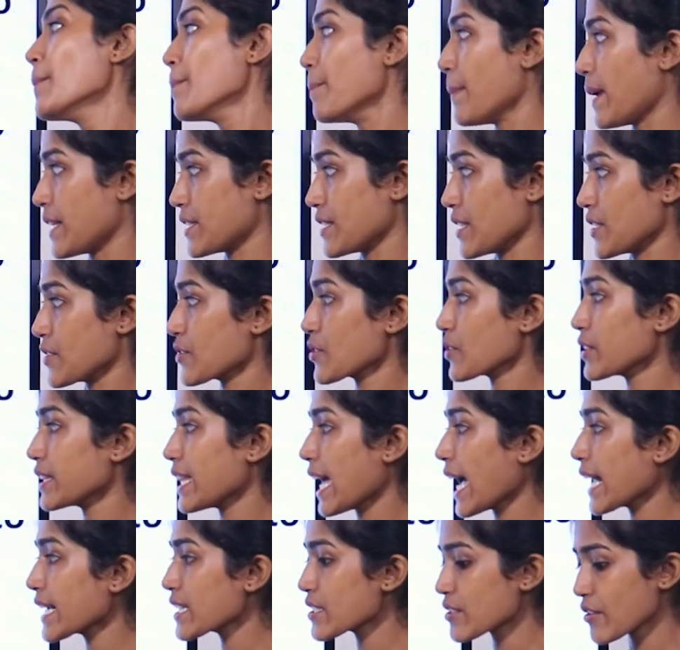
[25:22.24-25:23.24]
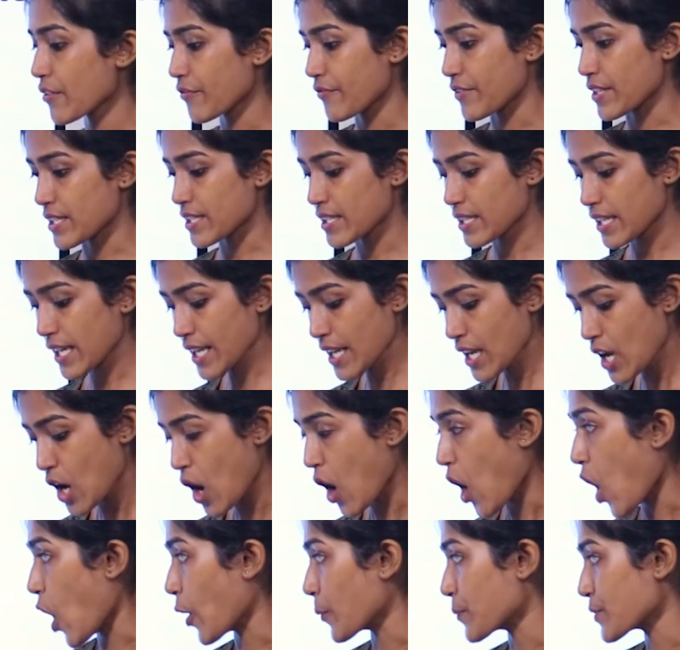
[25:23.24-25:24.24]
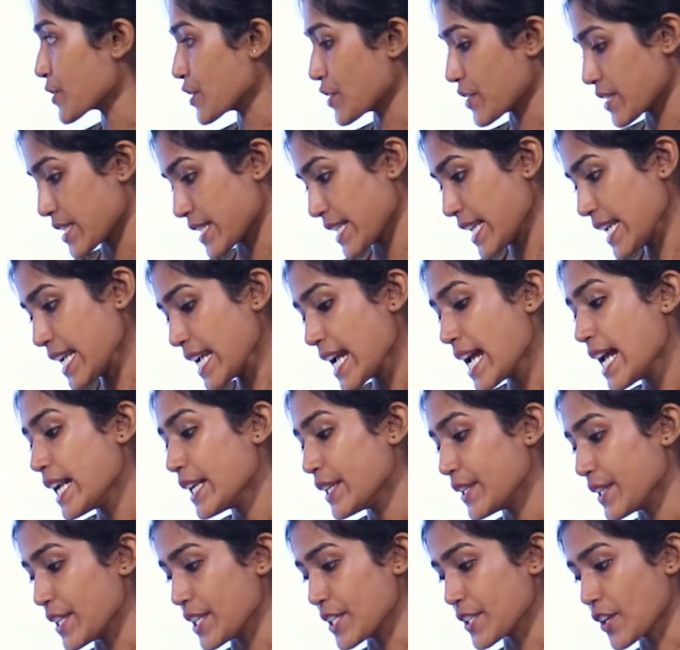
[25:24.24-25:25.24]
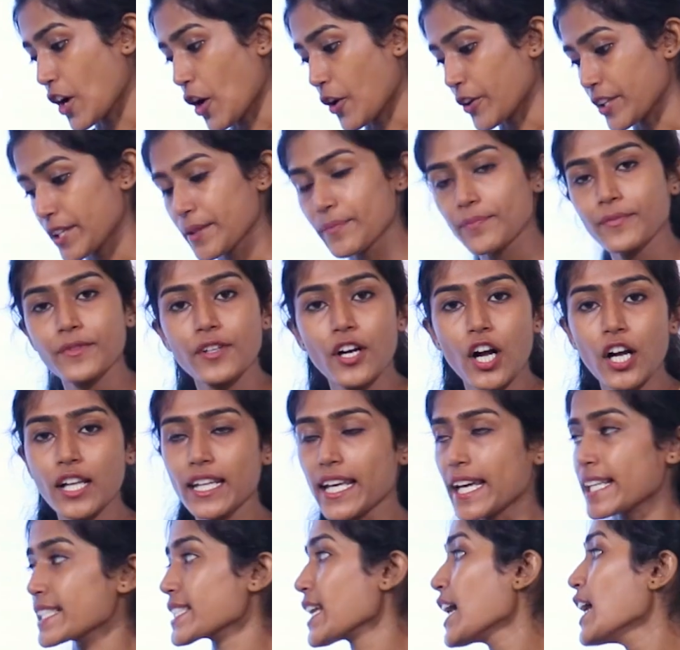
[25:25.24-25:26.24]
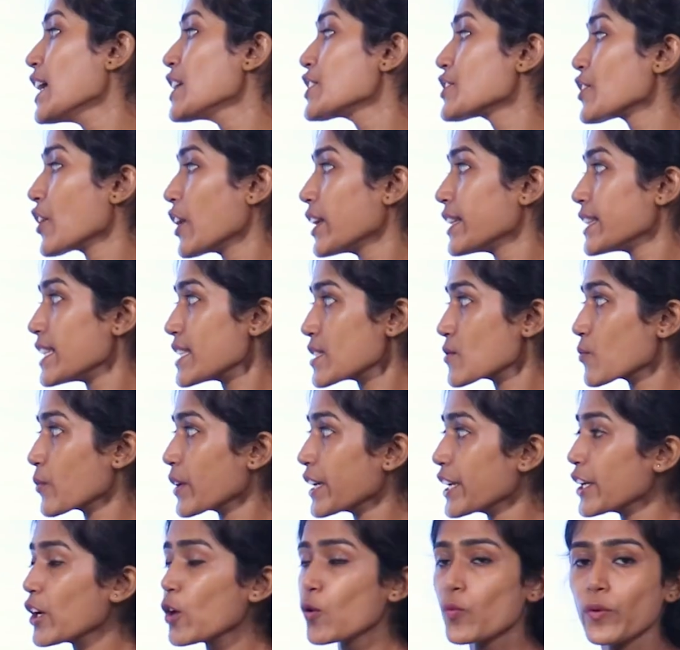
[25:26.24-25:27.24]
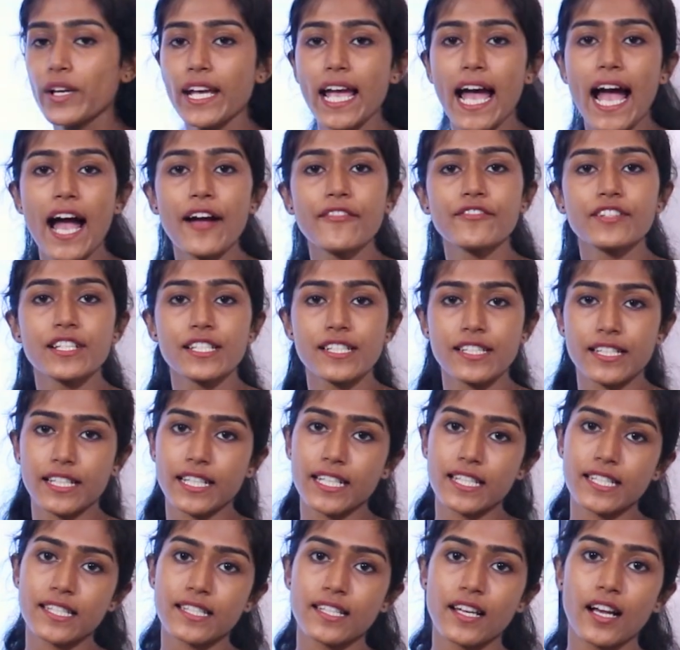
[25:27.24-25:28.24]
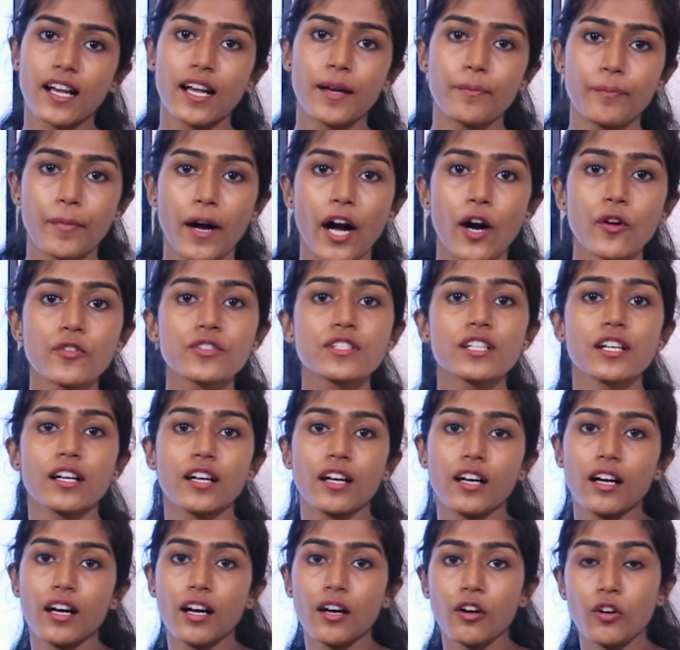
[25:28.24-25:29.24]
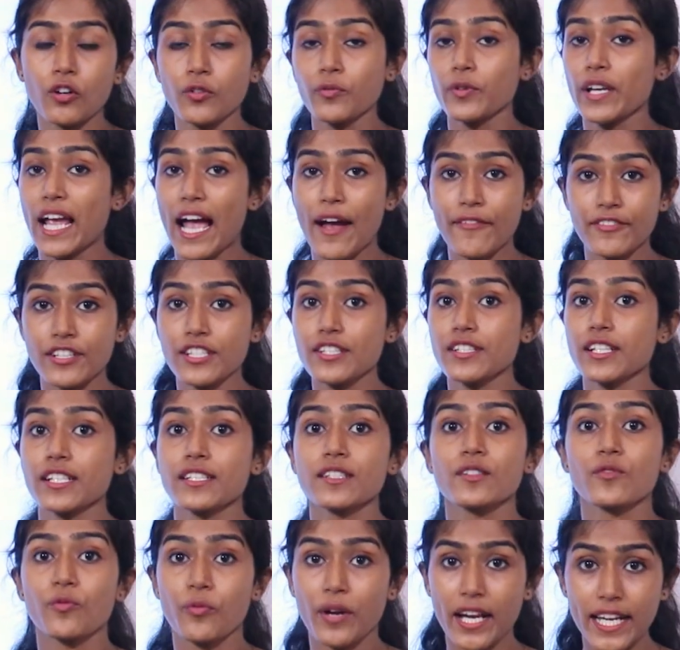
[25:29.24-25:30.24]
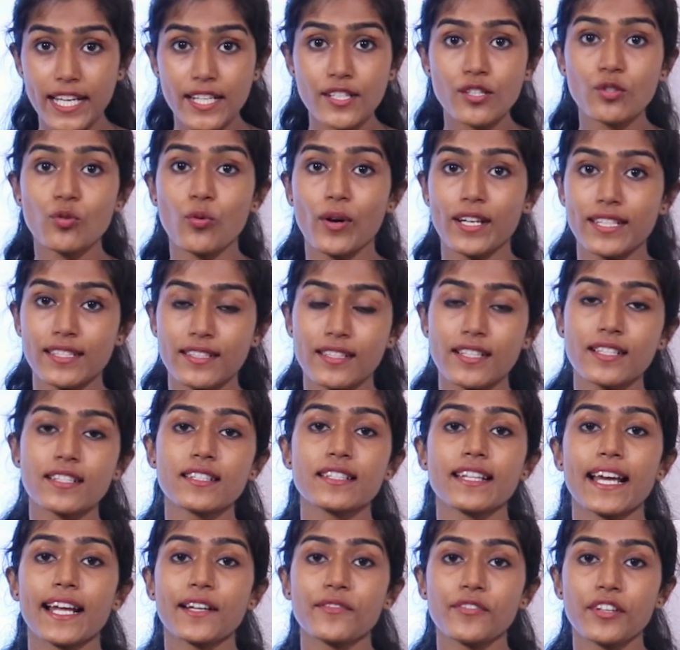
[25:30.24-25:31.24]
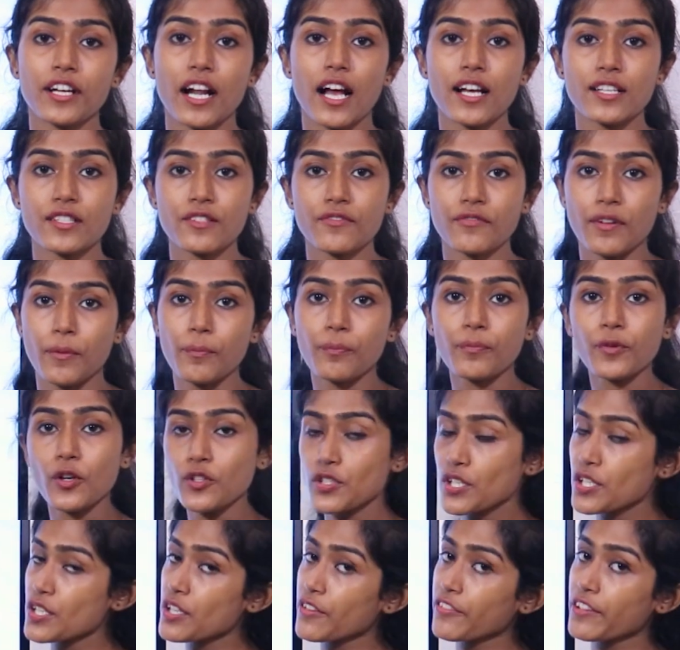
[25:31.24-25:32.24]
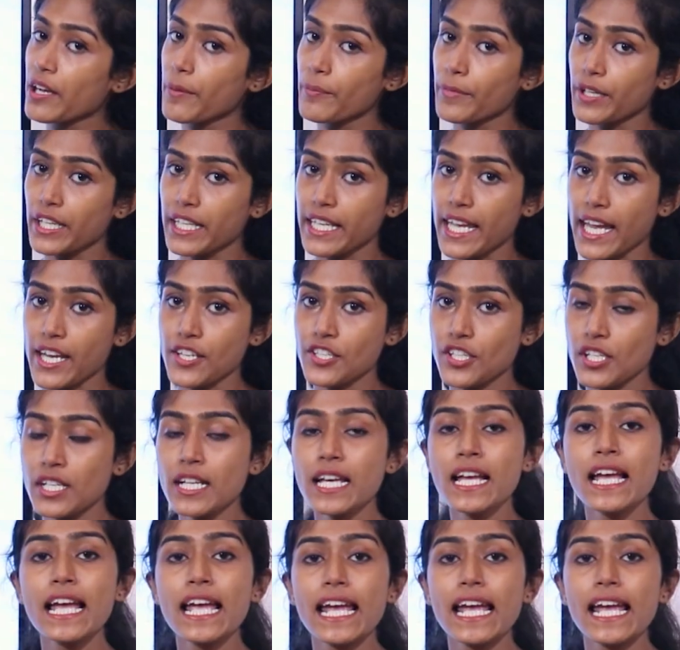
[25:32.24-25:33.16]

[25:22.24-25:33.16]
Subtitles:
message. So, that is obviously option C, decoding. Alright, so in this video we have discussed about the various questions that were asked from process of communication